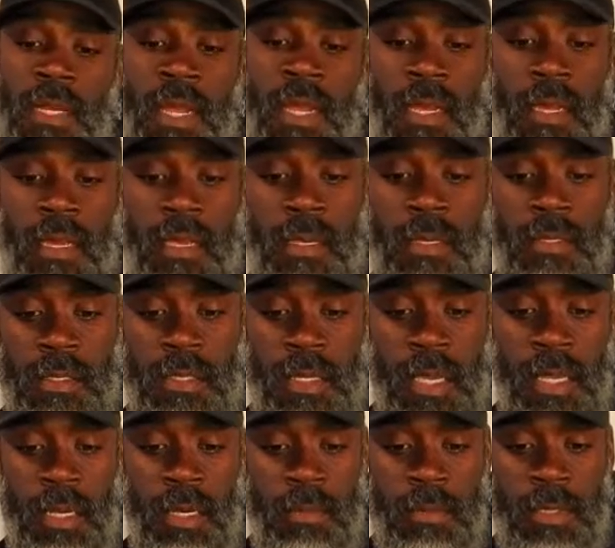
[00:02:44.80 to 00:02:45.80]
that can
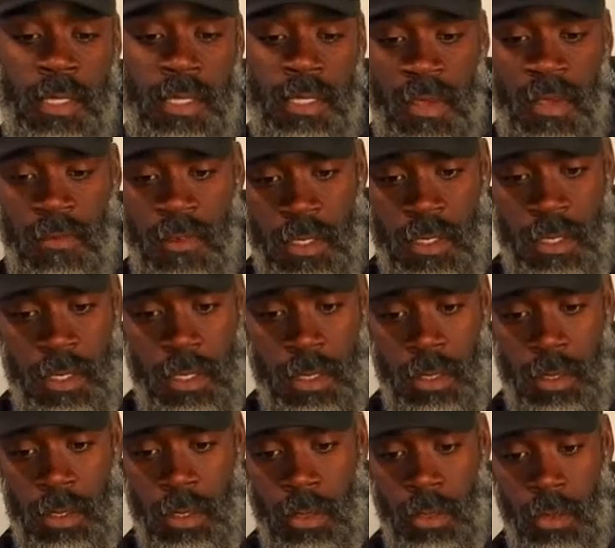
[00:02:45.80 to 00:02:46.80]
stand up to
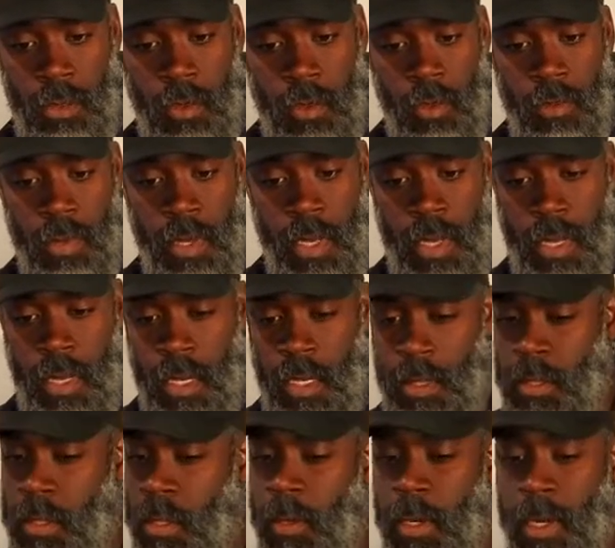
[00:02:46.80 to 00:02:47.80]
7.62 by
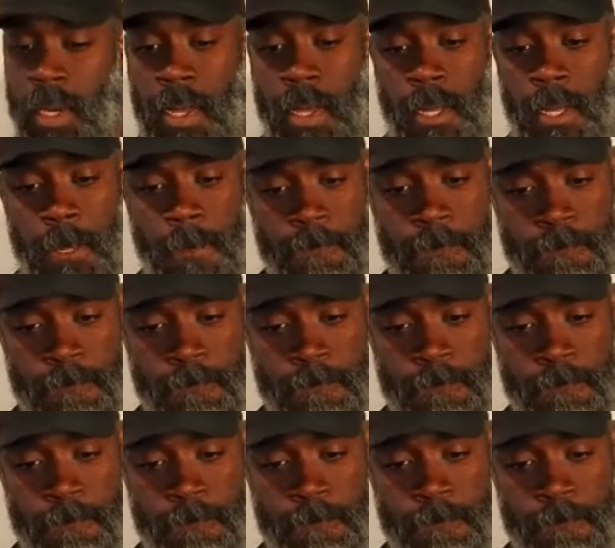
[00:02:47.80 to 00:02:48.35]
39.